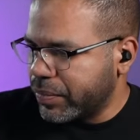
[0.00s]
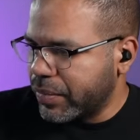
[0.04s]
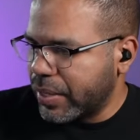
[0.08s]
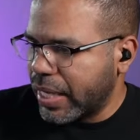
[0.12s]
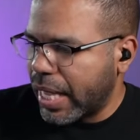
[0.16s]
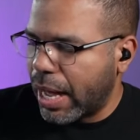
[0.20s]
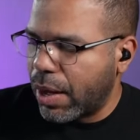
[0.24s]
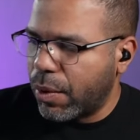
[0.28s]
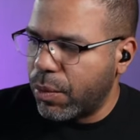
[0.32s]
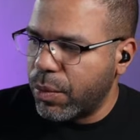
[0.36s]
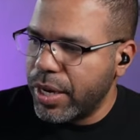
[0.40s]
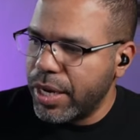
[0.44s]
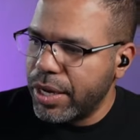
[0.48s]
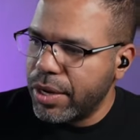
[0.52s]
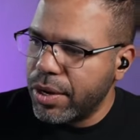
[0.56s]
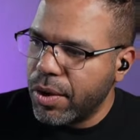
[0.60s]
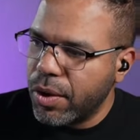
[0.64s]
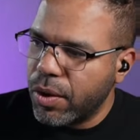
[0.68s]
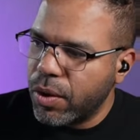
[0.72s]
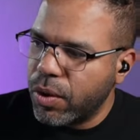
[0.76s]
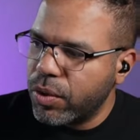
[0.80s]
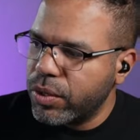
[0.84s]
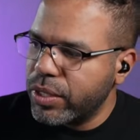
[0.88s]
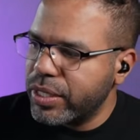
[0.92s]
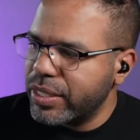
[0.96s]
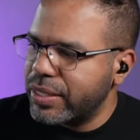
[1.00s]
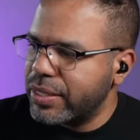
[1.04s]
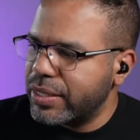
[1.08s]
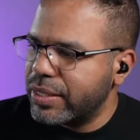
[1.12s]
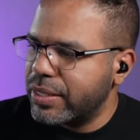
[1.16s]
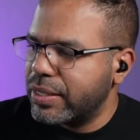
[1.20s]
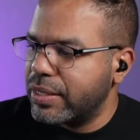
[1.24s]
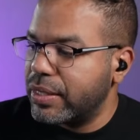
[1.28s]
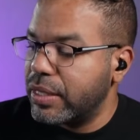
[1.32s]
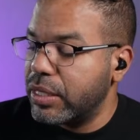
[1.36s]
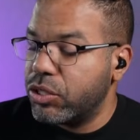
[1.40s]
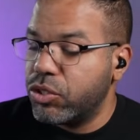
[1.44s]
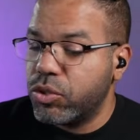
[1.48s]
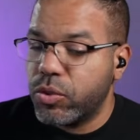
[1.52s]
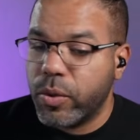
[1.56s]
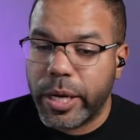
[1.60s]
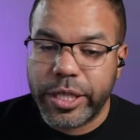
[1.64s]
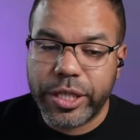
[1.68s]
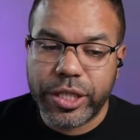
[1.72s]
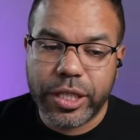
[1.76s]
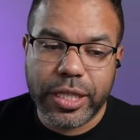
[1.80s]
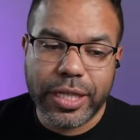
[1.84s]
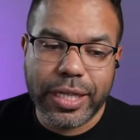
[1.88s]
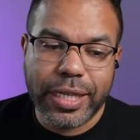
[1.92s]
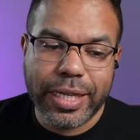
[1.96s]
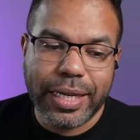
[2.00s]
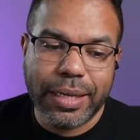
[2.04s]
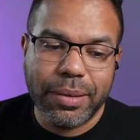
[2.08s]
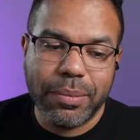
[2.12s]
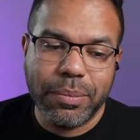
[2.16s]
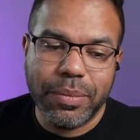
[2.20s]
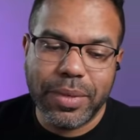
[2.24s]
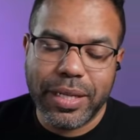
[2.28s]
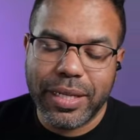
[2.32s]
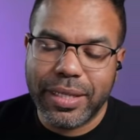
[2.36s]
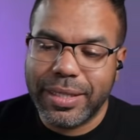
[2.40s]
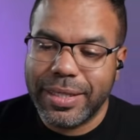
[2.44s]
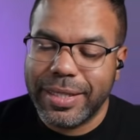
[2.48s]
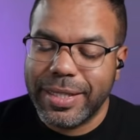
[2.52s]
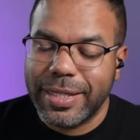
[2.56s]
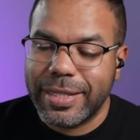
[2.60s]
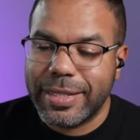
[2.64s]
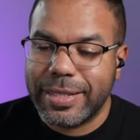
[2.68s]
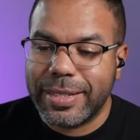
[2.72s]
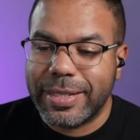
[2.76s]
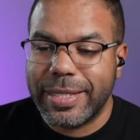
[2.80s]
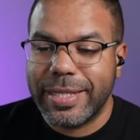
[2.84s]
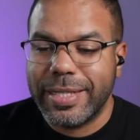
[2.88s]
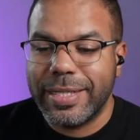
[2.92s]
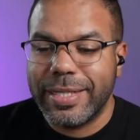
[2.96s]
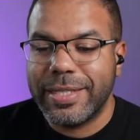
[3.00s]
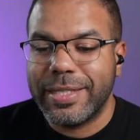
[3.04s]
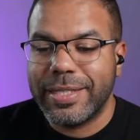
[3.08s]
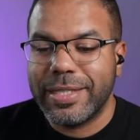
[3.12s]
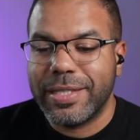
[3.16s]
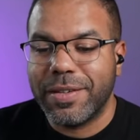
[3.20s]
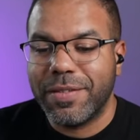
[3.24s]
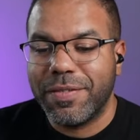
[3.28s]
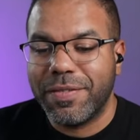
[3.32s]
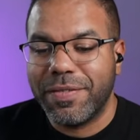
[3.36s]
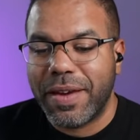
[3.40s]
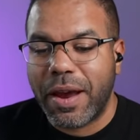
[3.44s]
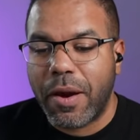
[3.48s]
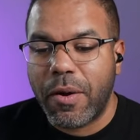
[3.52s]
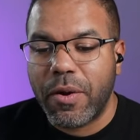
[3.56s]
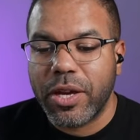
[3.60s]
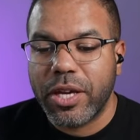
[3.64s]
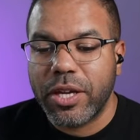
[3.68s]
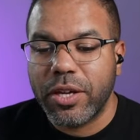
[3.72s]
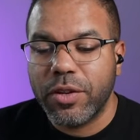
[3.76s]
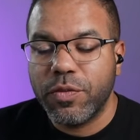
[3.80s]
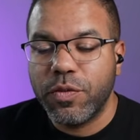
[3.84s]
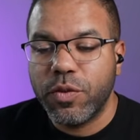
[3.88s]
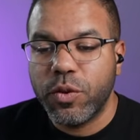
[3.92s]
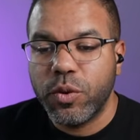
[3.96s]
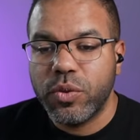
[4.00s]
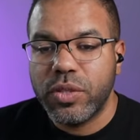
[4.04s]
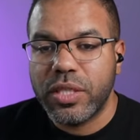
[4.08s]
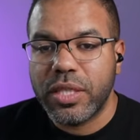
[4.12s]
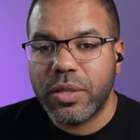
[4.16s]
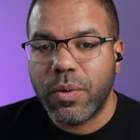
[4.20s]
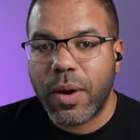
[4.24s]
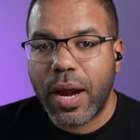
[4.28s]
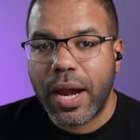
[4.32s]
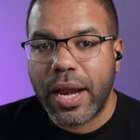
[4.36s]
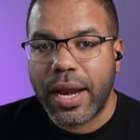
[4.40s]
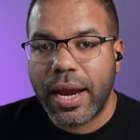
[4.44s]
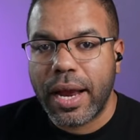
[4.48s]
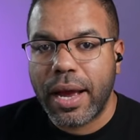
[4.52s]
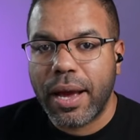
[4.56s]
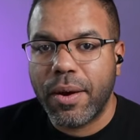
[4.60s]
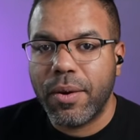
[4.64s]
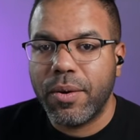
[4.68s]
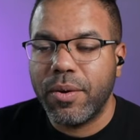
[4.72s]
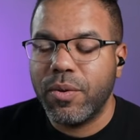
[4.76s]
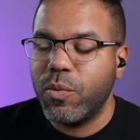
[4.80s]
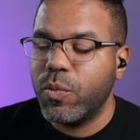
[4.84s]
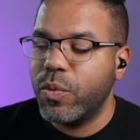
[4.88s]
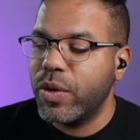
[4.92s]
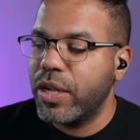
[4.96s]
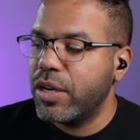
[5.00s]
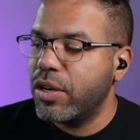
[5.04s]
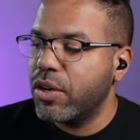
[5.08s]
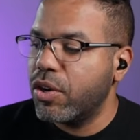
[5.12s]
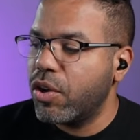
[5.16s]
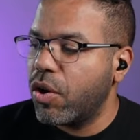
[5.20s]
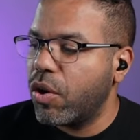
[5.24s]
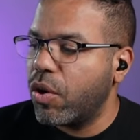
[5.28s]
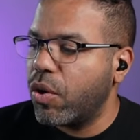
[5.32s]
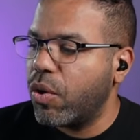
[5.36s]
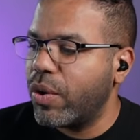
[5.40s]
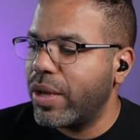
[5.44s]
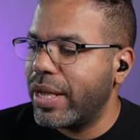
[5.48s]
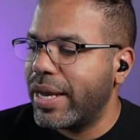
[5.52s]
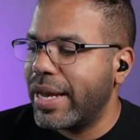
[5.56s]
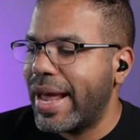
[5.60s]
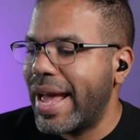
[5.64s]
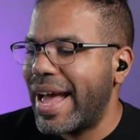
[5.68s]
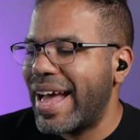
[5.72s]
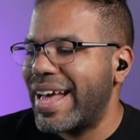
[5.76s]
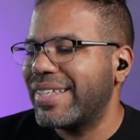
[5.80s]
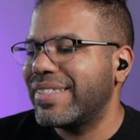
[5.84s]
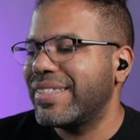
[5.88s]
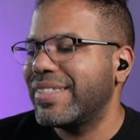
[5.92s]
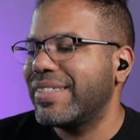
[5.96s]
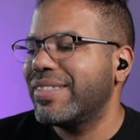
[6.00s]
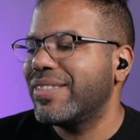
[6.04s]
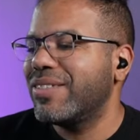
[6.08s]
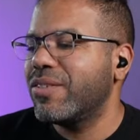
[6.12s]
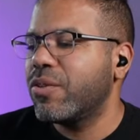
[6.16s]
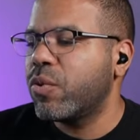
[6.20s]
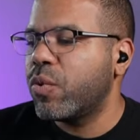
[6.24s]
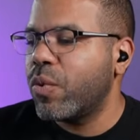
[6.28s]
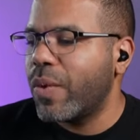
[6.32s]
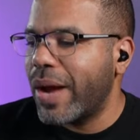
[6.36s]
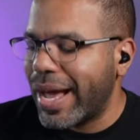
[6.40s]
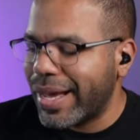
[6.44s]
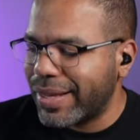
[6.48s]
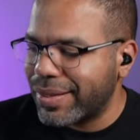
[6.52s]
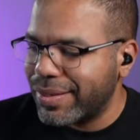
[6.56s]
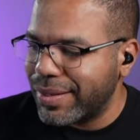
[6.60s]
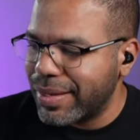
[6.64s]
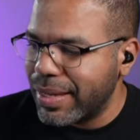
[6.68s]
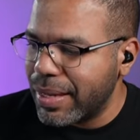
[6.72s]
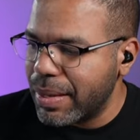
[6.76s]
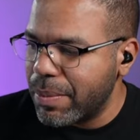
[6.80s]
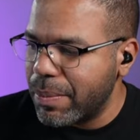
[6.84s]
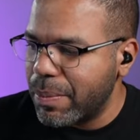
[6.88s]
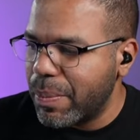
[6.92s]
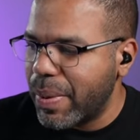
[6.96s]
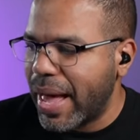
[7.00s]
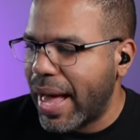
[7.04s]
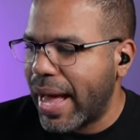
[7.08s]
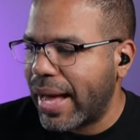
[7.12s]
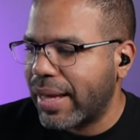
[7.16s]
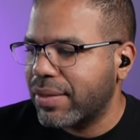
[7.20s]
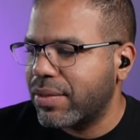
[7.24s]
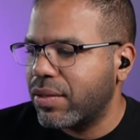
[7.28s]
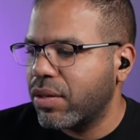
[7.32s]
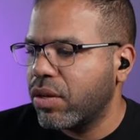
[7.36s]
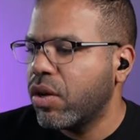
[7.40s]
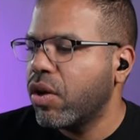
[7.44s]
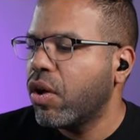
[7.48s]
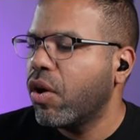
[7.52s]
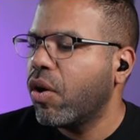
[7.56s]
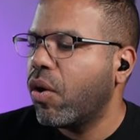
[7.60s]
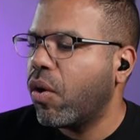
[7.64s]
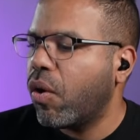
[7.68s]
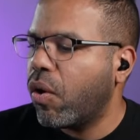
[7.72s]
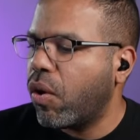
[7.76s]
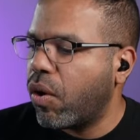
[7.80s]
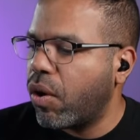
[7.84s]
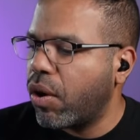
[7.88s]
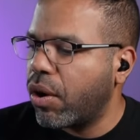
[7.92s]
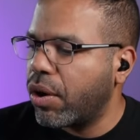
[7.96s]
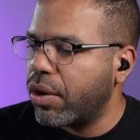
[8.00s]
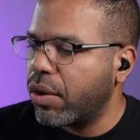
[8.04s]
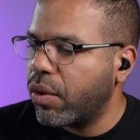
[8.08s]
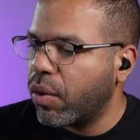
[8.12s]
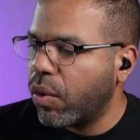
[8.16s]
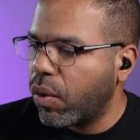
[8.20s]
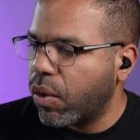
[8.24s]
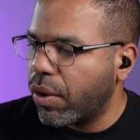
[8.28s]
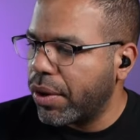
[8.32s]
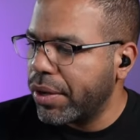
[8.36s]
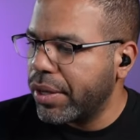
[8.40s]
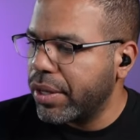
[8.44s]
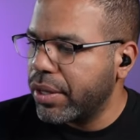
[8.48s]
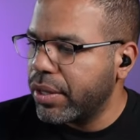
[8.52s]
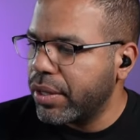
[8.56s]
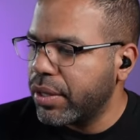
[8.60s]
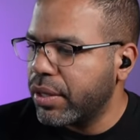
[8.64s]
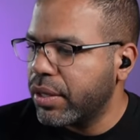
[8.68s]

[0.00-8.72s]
Now, we know the situation in the Middle East is very confusing right now. We know it has a direct impact on oil.